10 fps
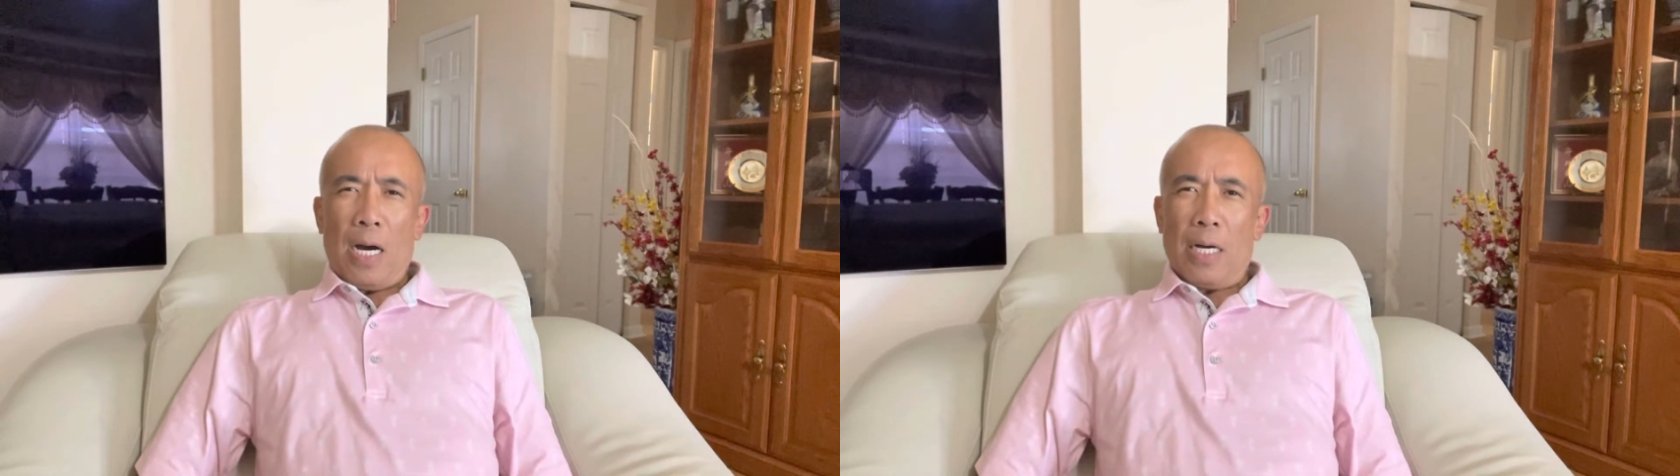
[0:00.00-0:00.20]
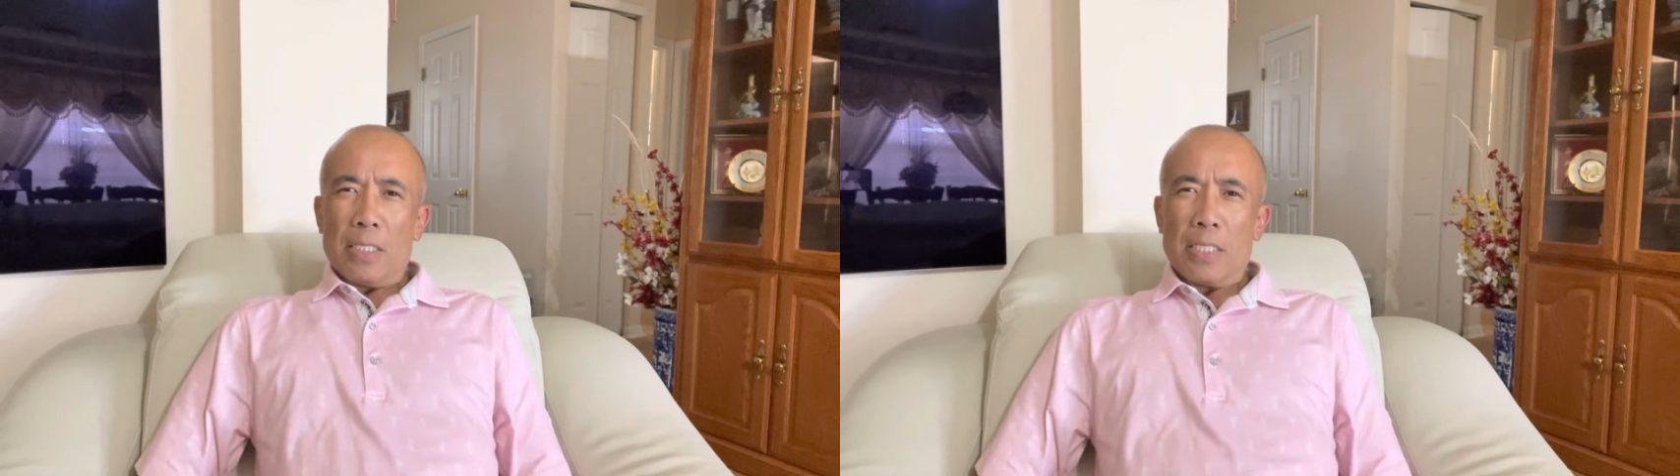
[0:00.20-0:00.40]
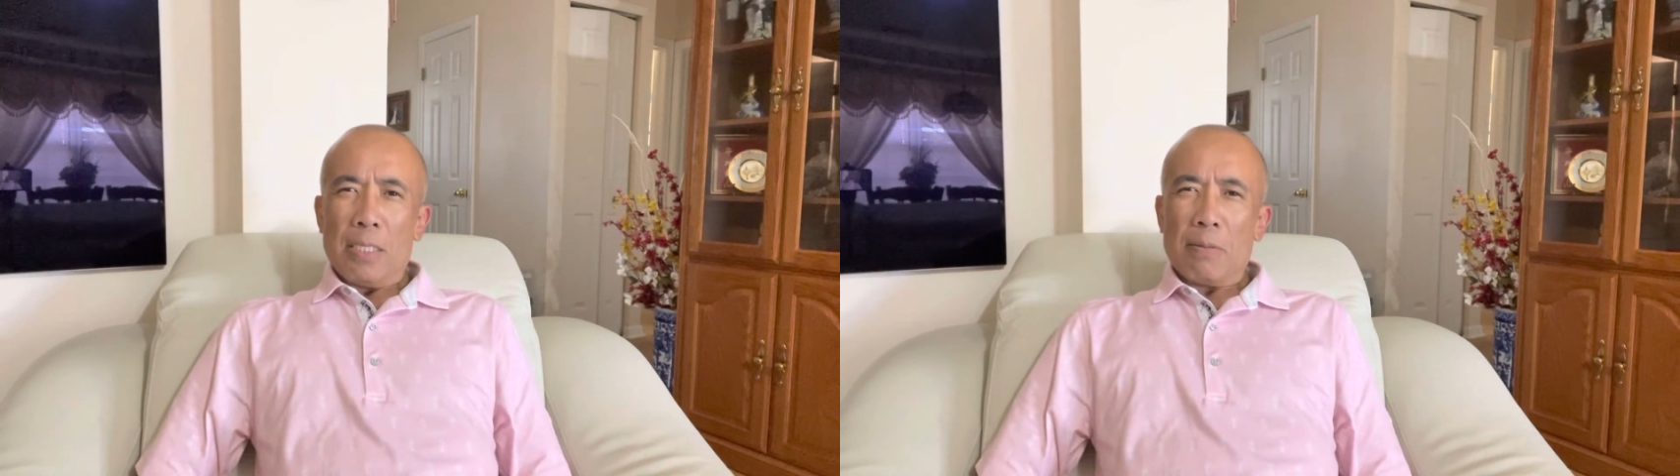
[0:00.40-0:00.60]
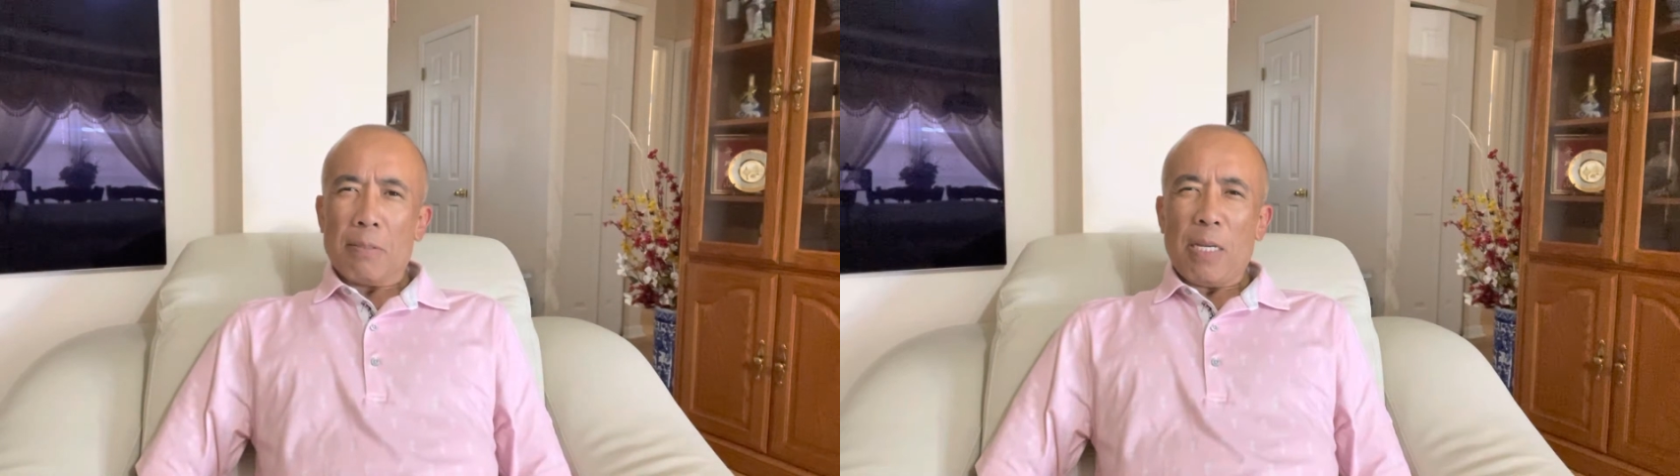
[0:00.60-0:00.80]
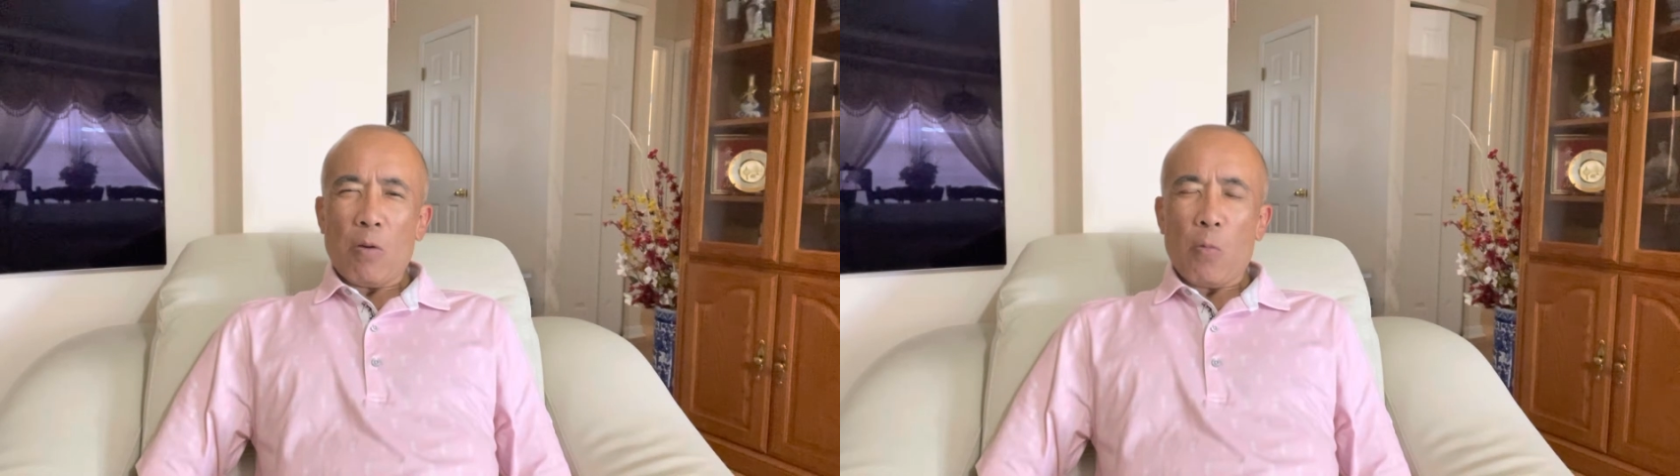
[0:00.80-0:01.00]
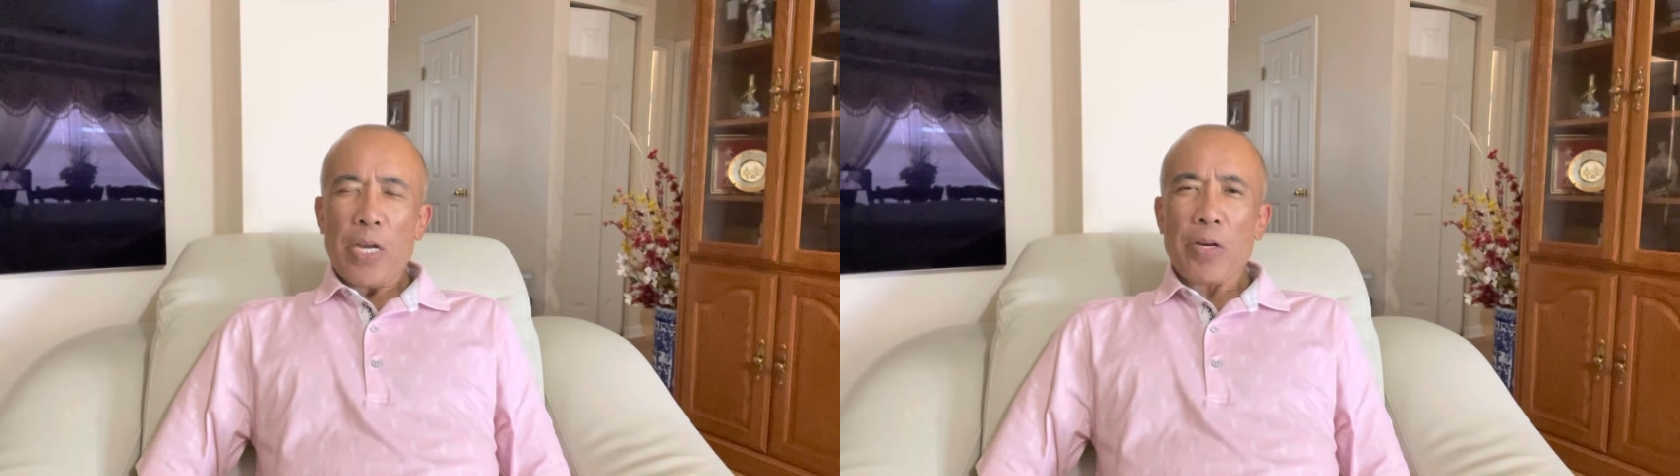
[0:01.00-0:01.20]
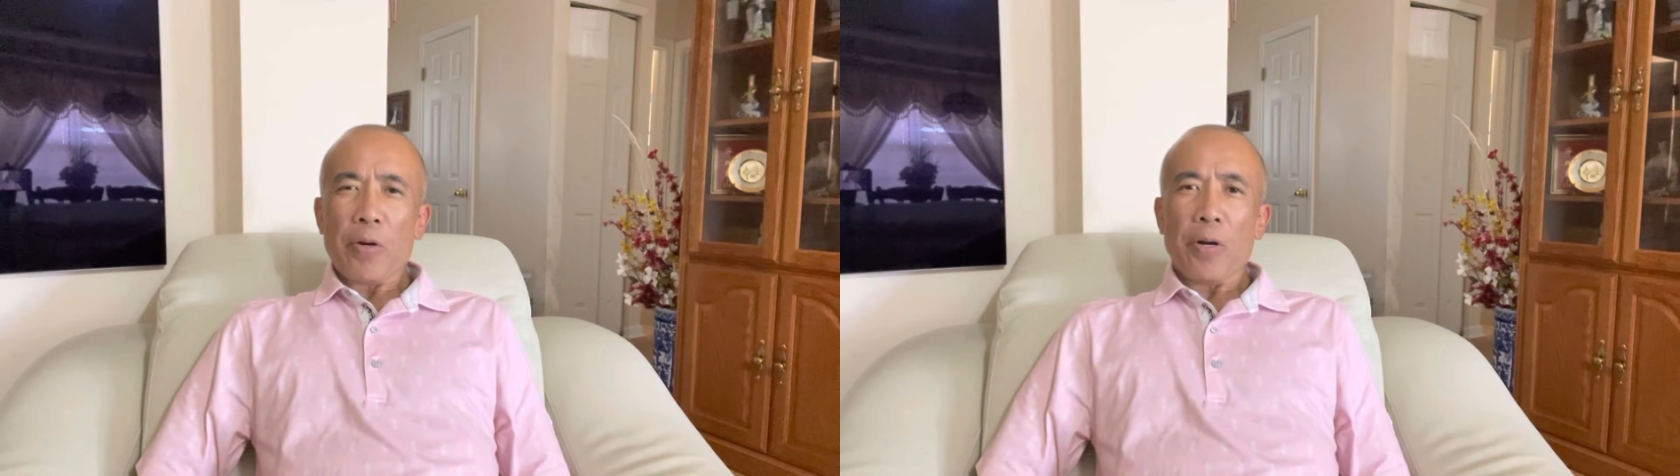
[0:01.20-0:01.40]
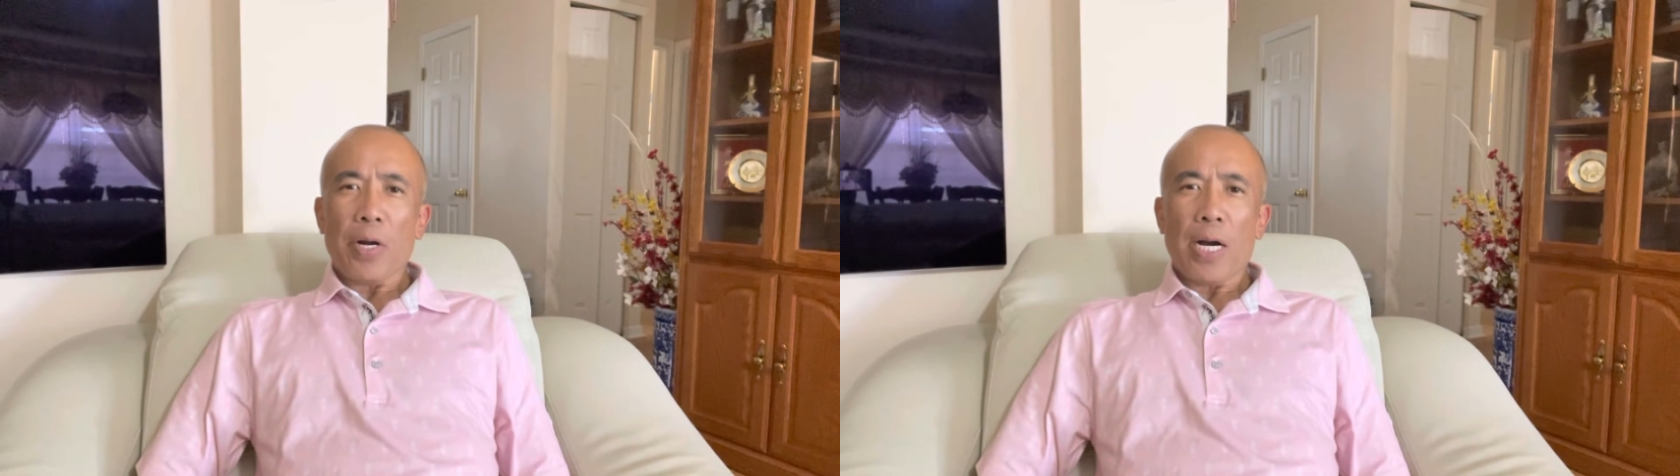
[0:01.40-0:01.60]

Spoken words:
seems to be weaker.